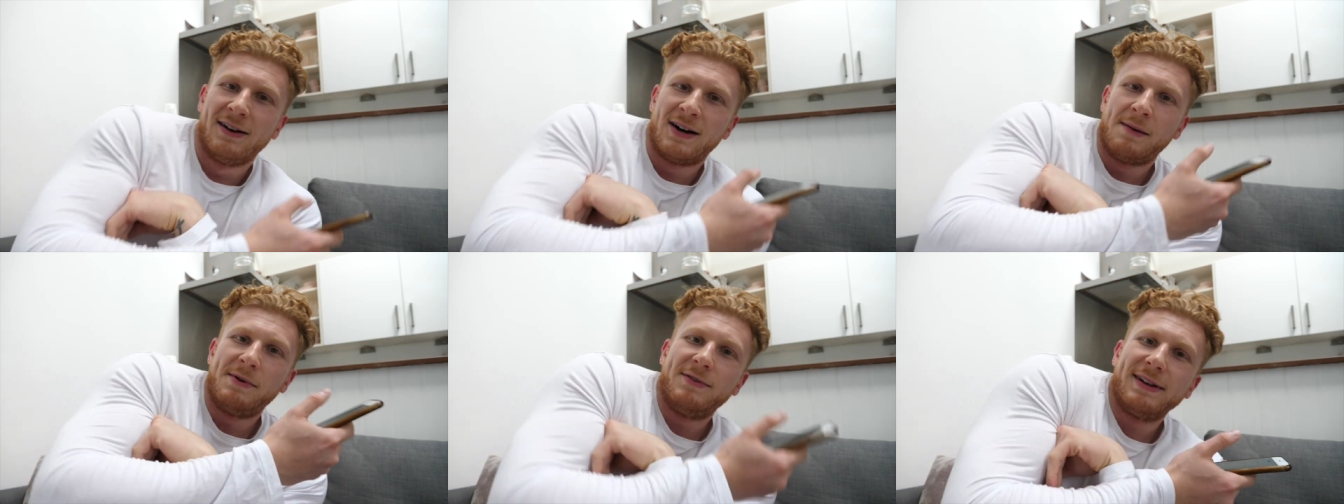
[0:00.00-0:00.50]

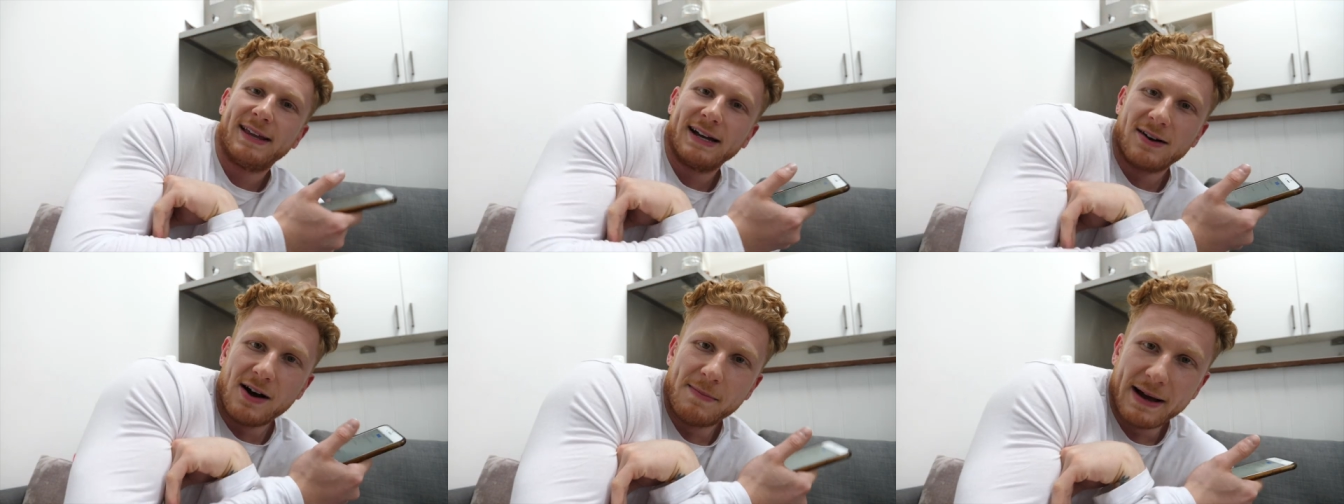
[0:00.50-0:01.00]
I'm gonna ring
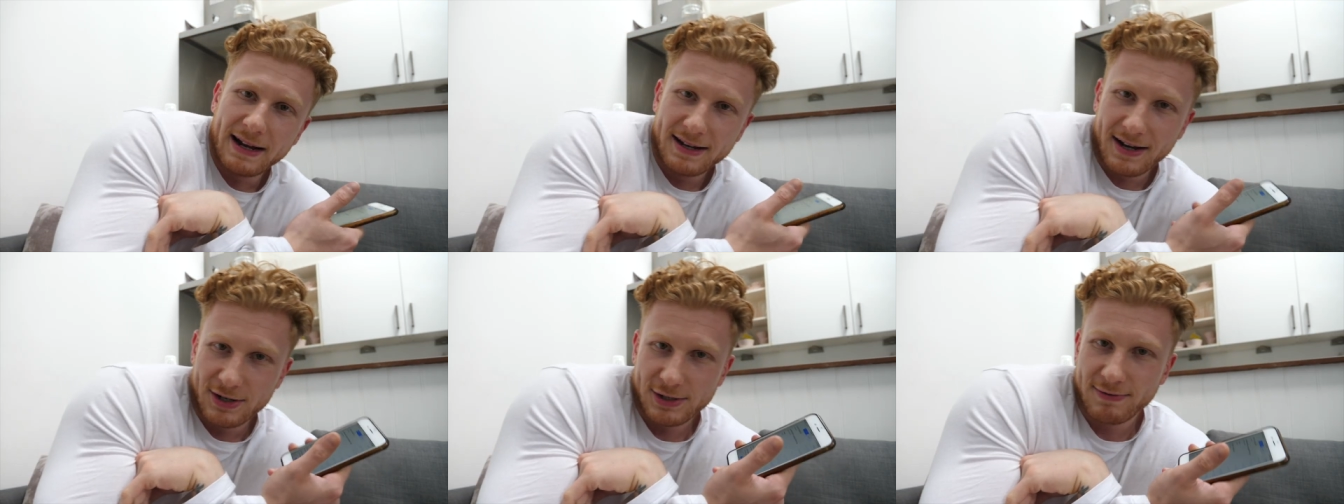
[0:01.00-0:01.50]
that guy
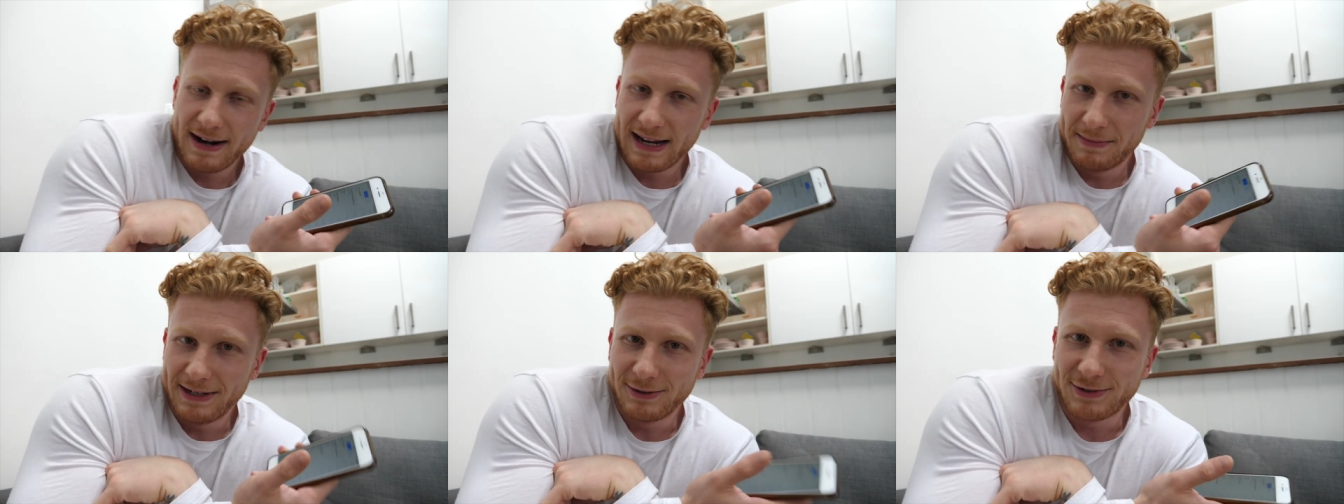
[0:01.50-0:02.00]
back. I just rang
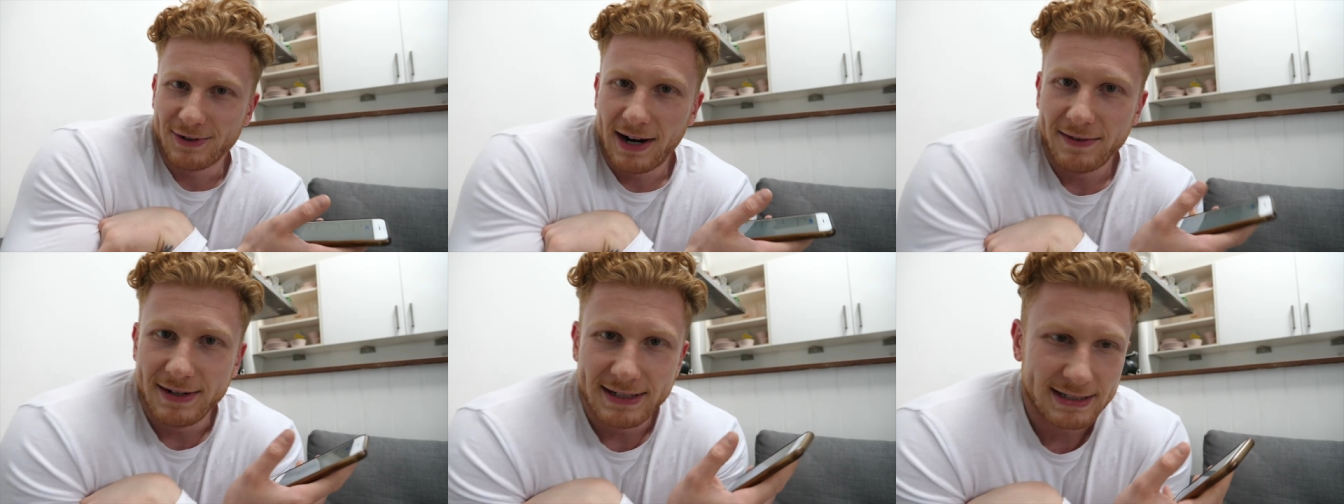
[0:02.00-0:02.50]
him and he was
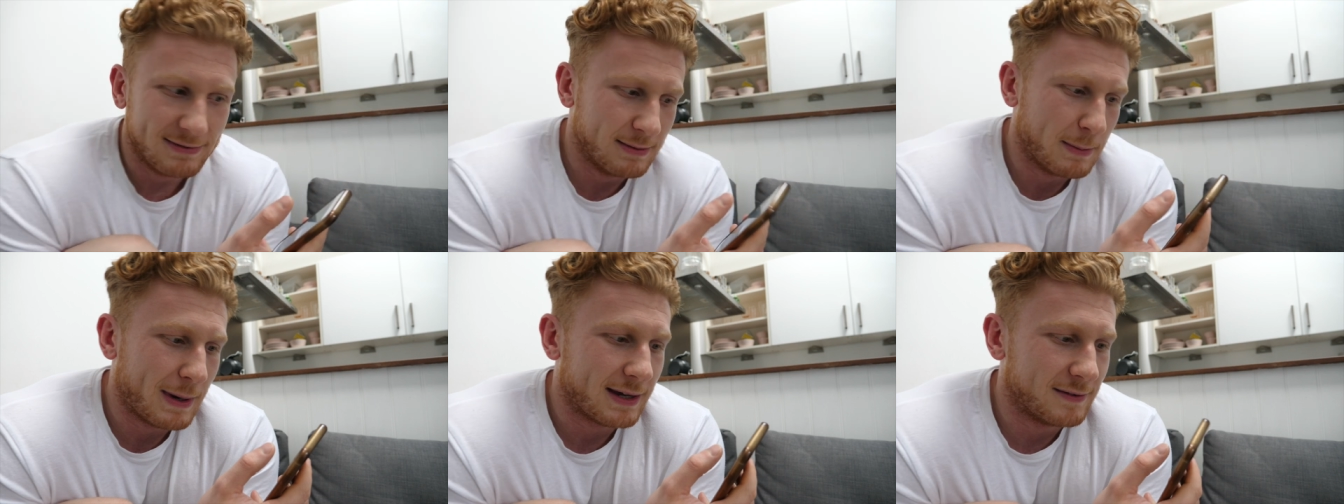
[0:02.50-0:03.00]
driving. He said
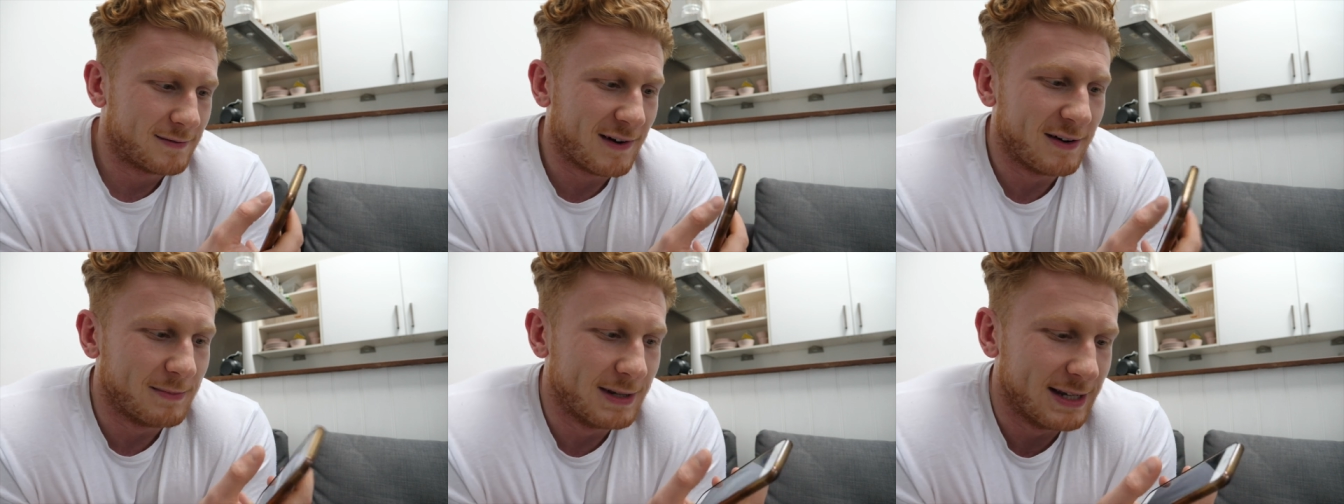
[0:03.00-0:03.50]
ring him back in
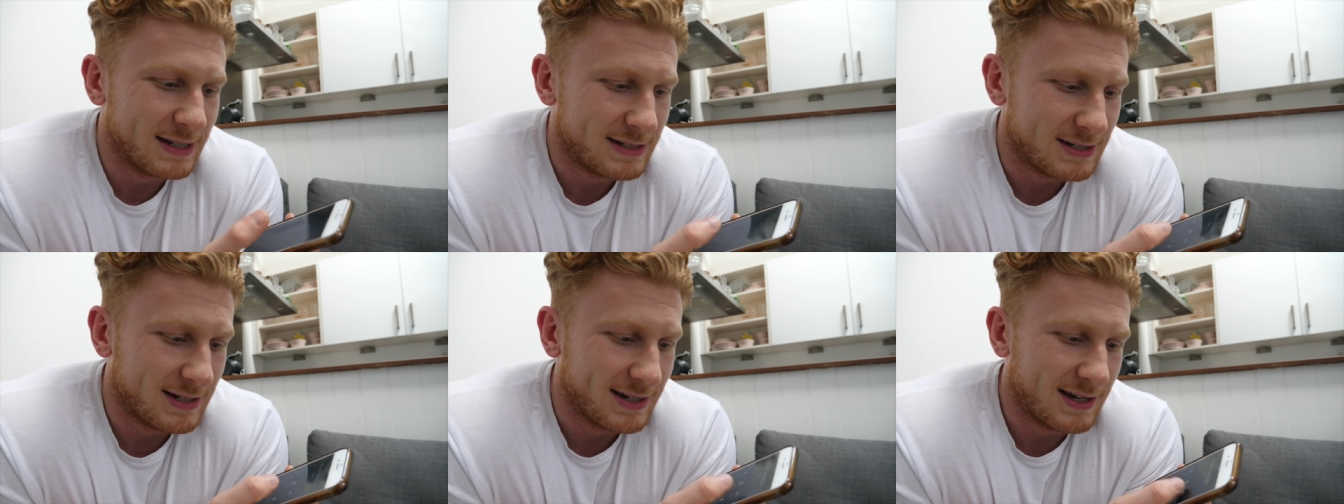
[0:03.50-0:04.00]
five
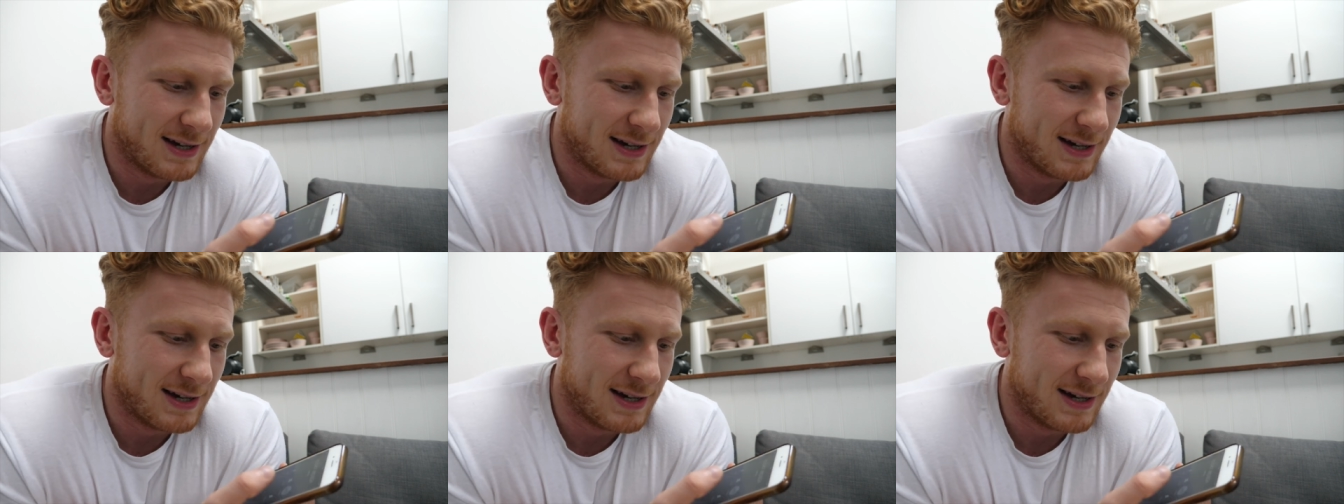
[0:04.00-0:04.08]
minutes.